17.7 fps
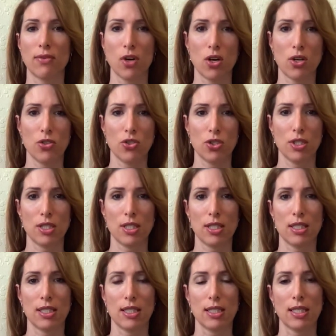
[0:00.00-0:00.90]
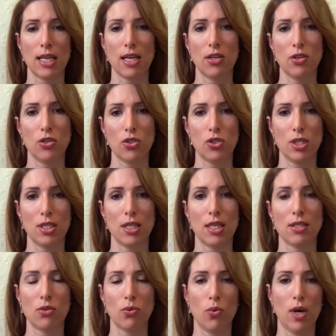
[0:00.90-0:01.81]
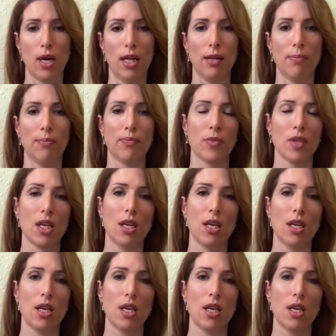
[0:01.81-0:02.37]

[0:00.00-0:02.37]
consciousness's energies as well.